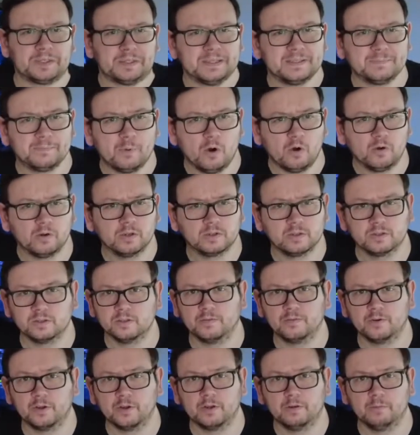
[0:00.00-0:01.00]
this box, because
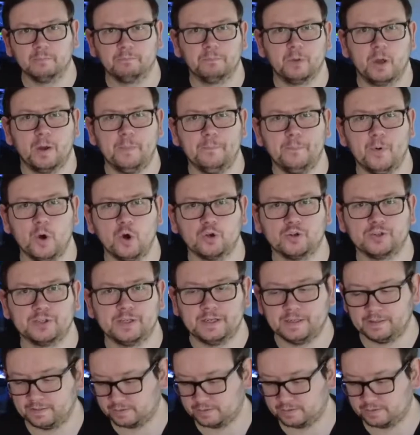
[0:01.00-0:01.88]
I've got to unbox it,